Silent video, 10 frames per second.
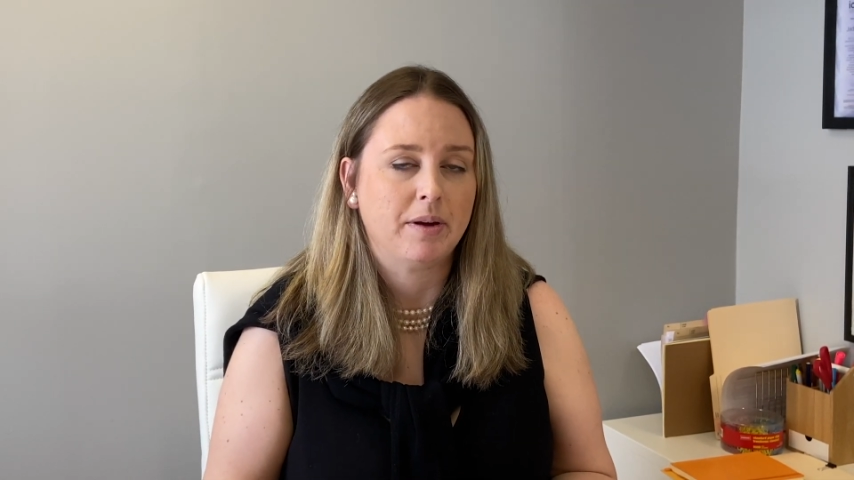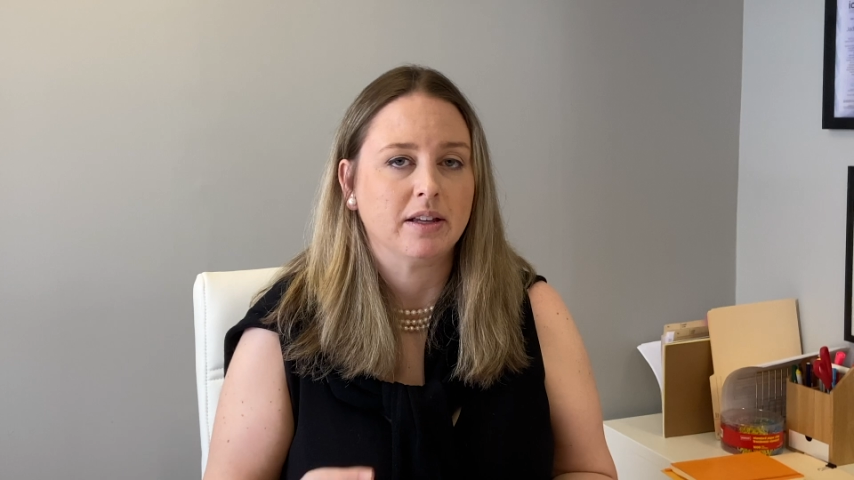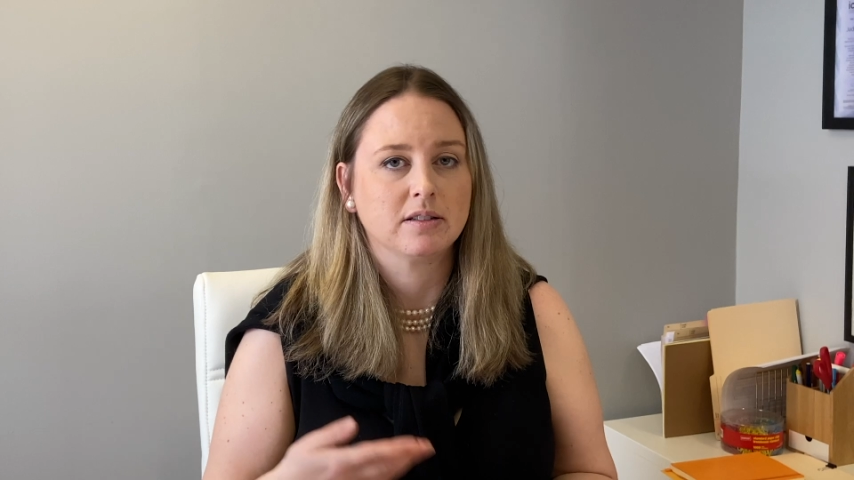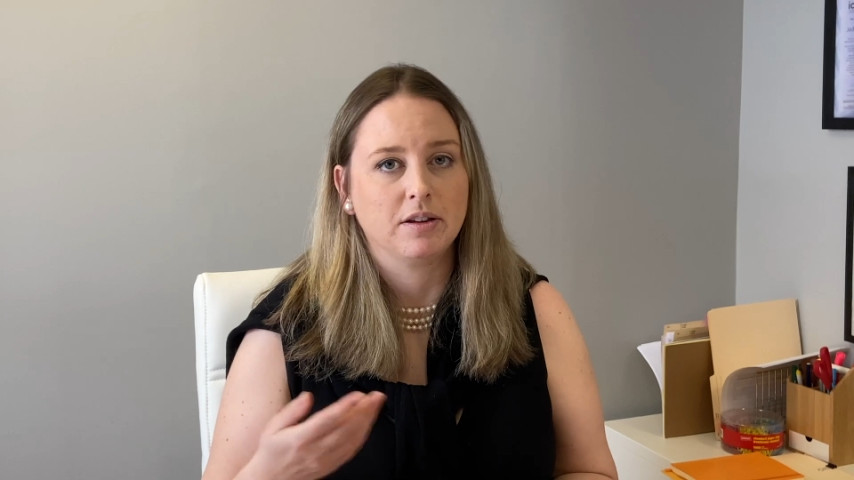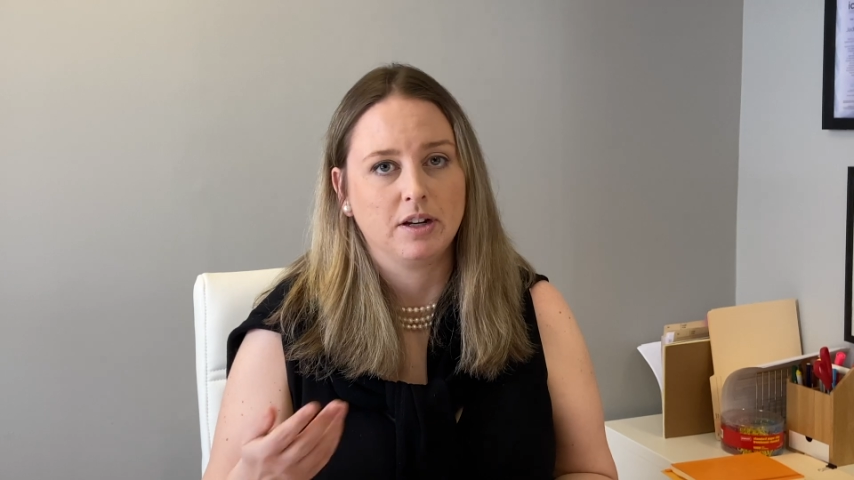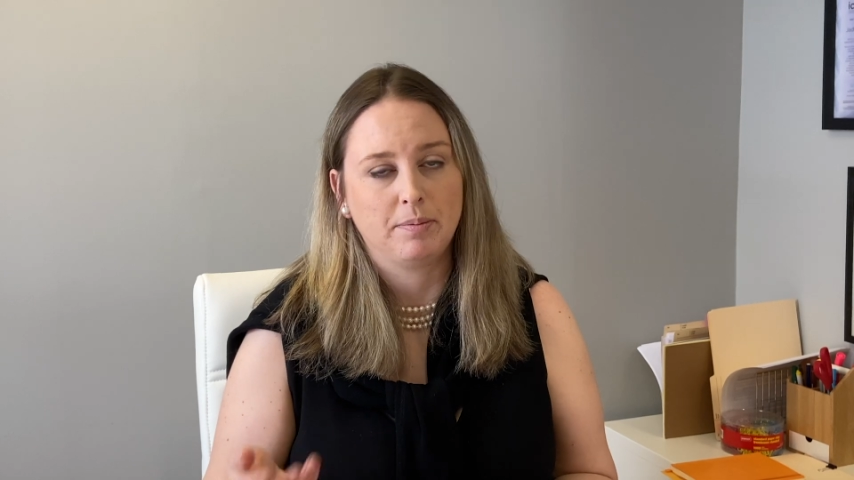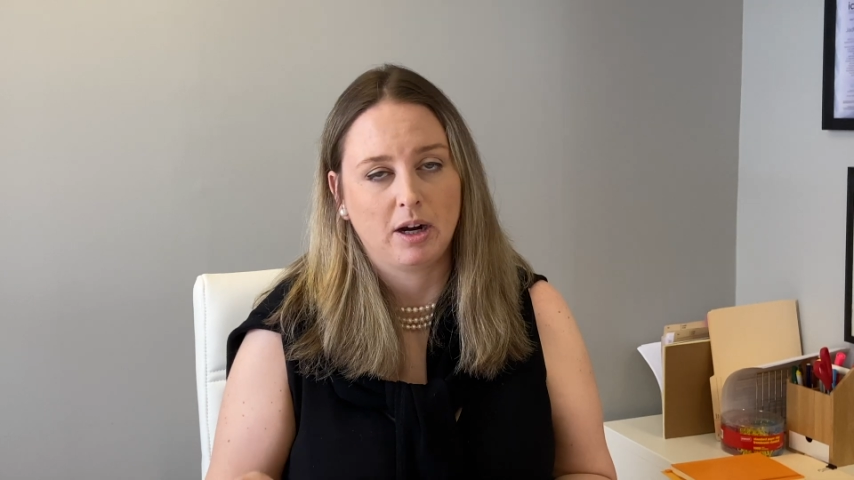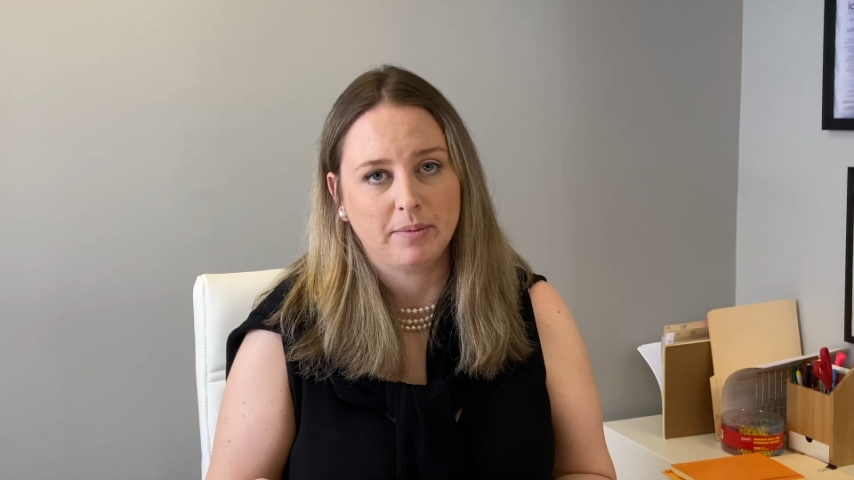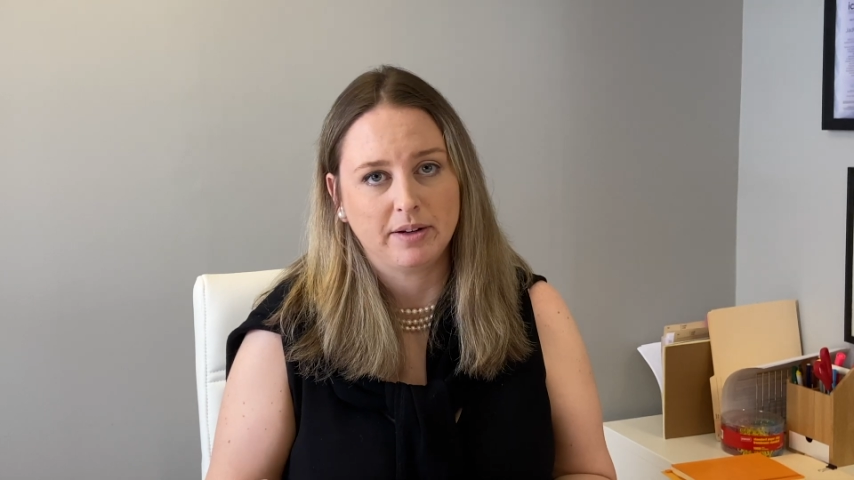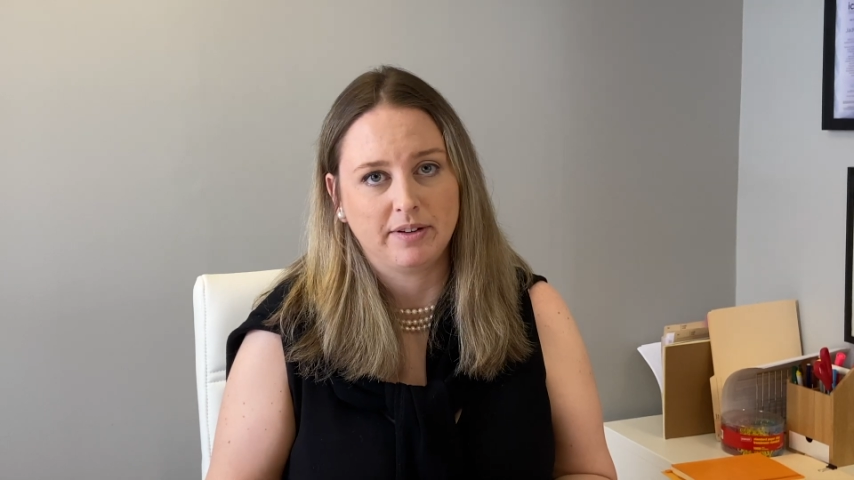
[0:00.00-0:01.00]
based on their
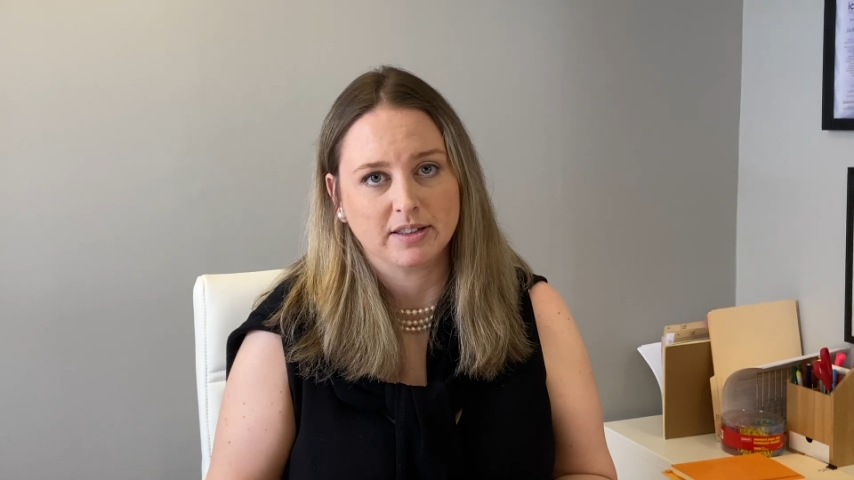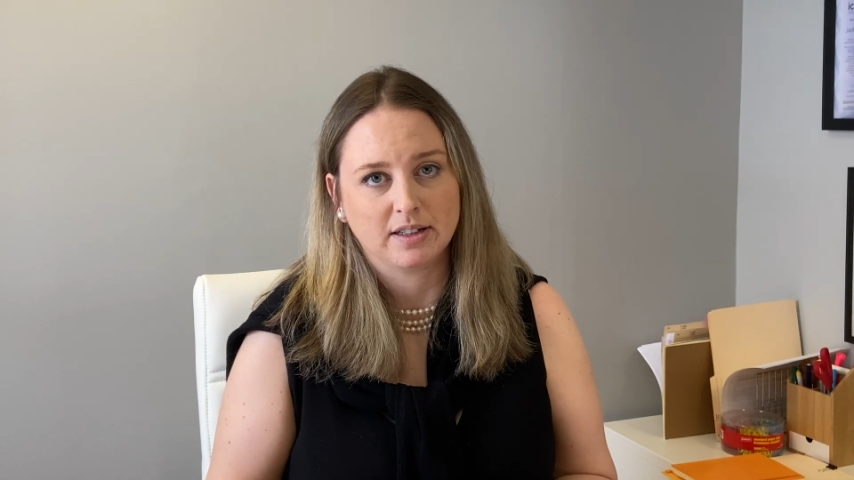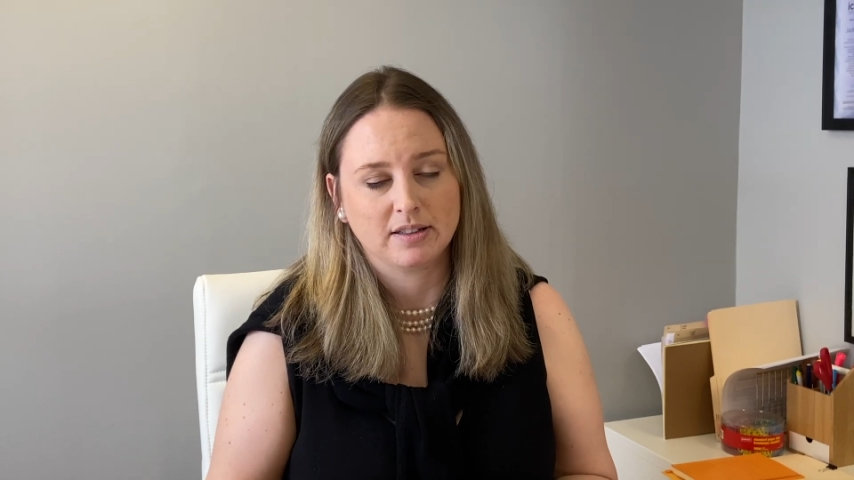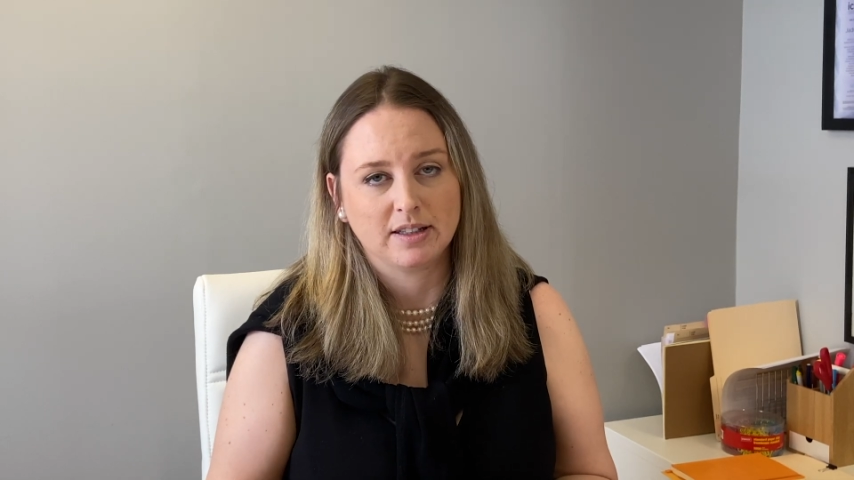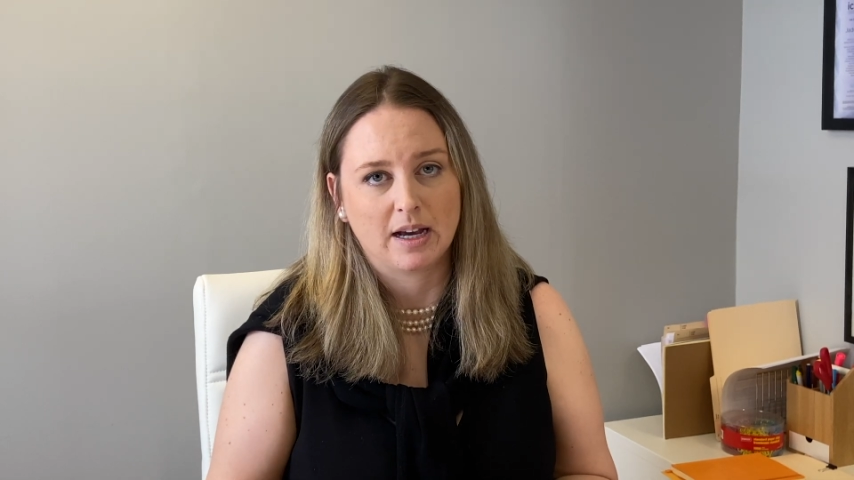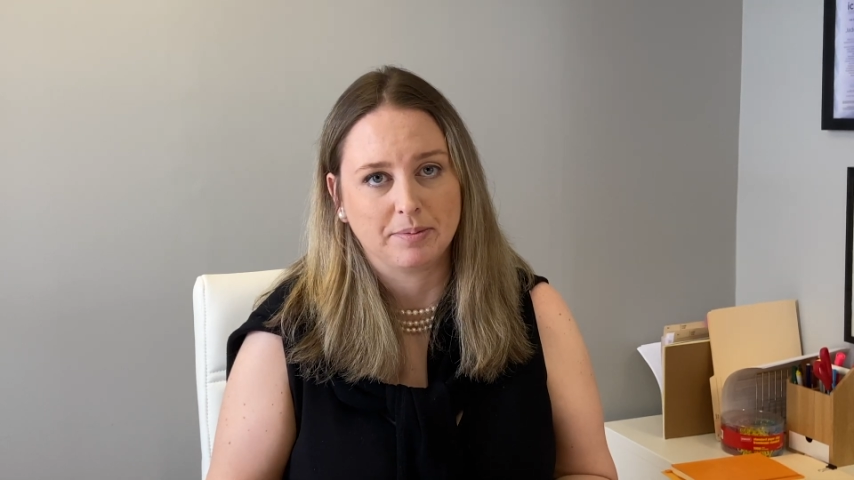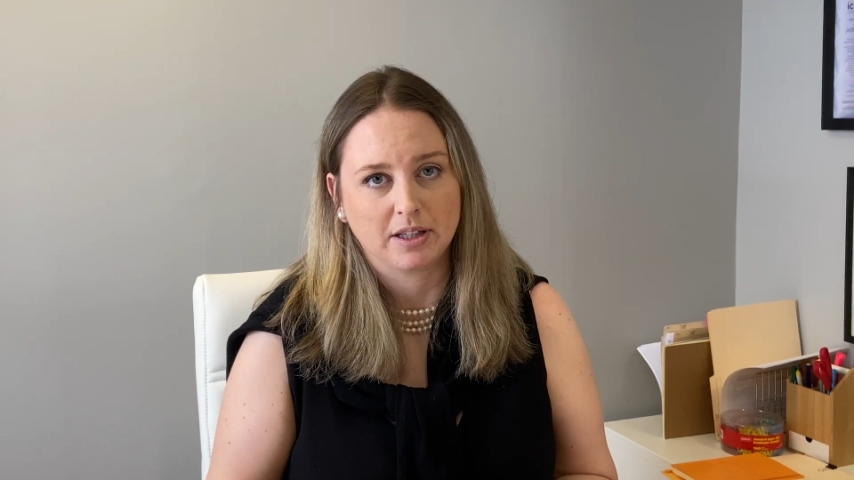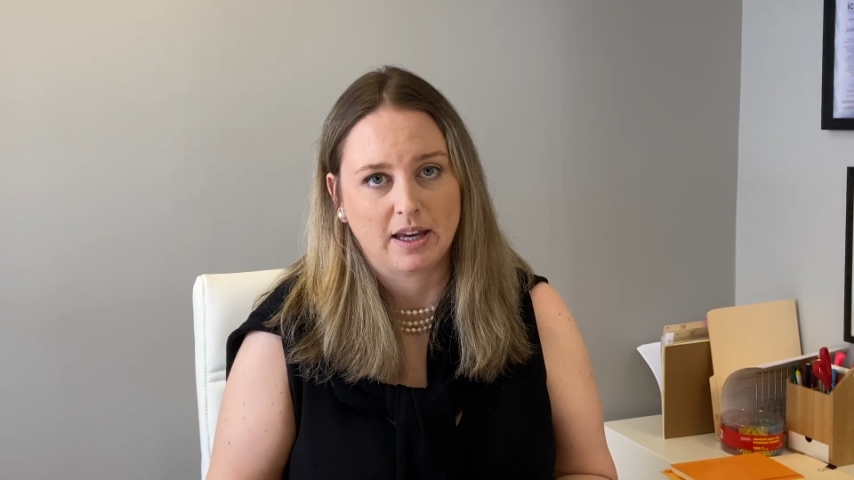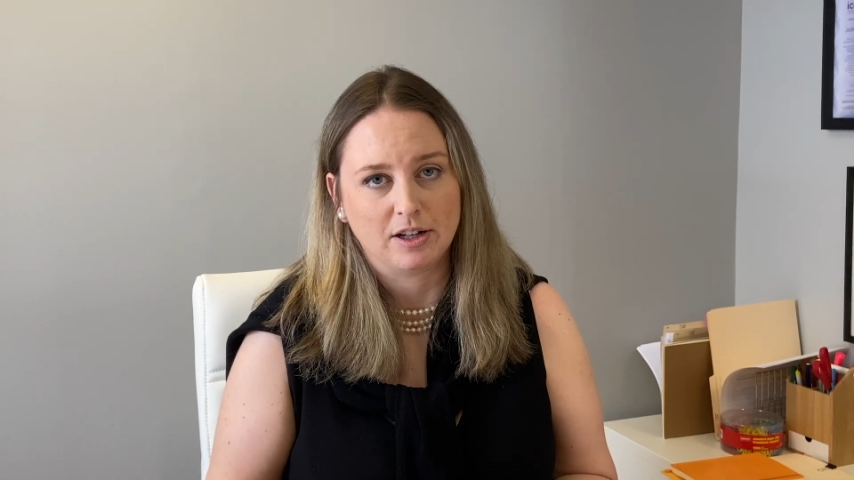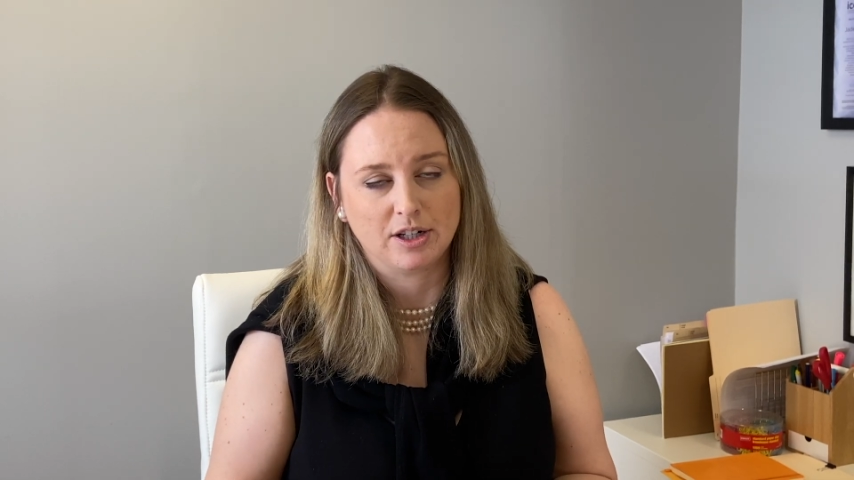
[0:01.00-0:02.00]
permanent residency
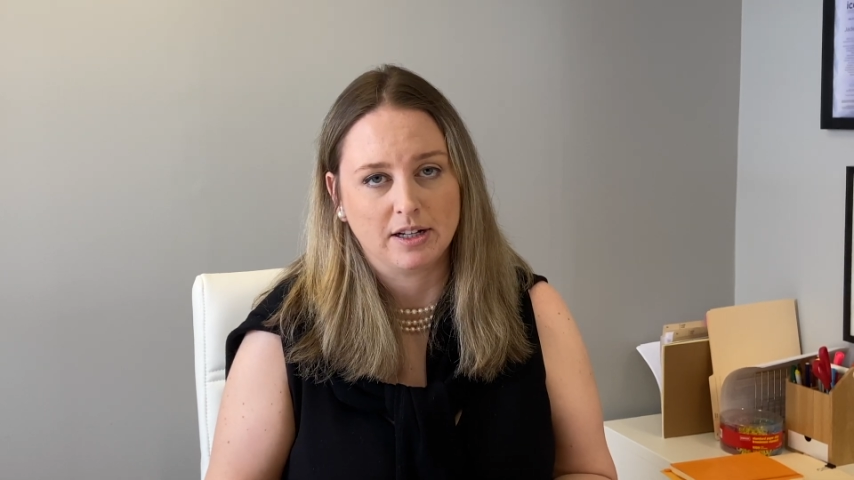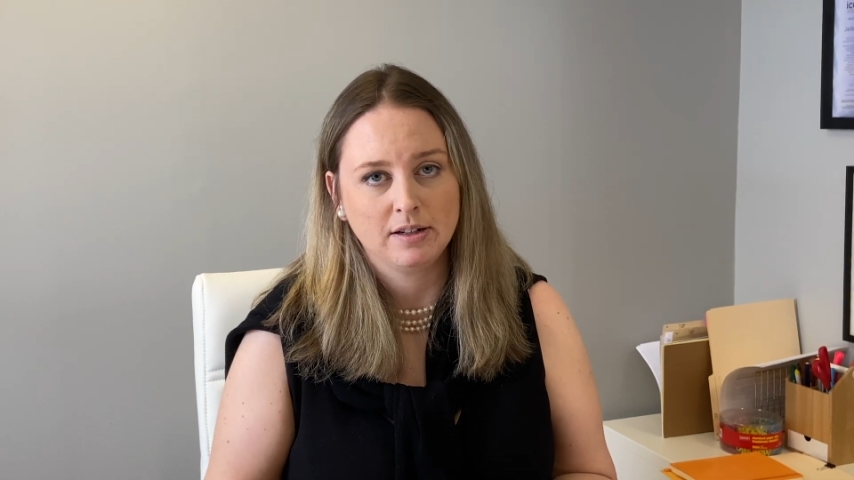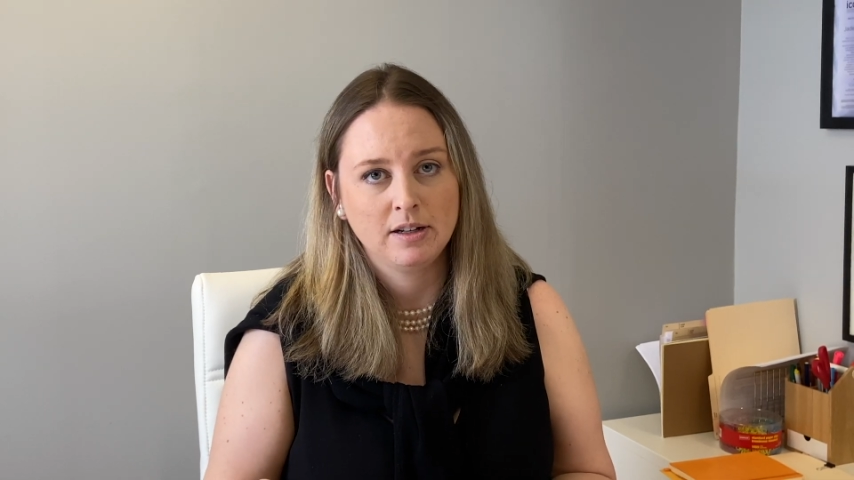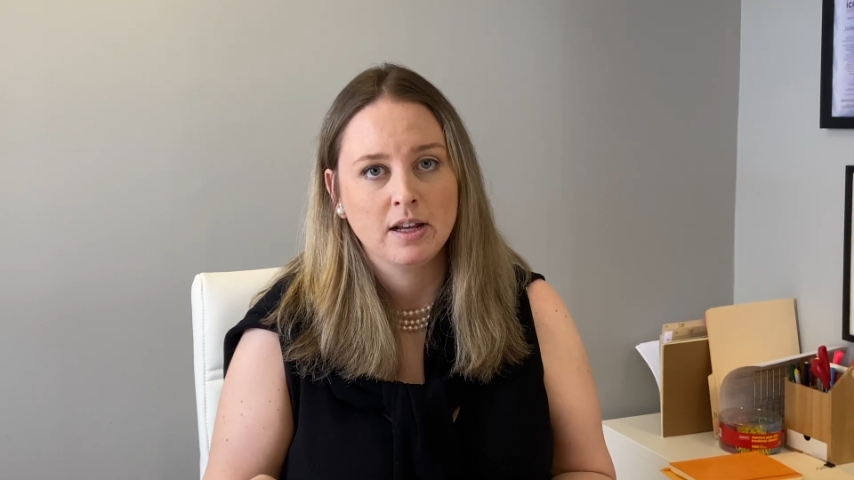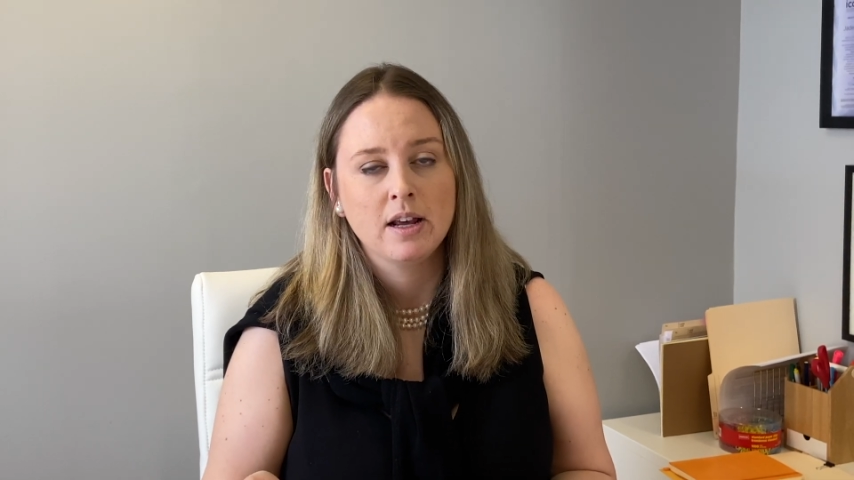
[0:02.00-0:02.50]
application.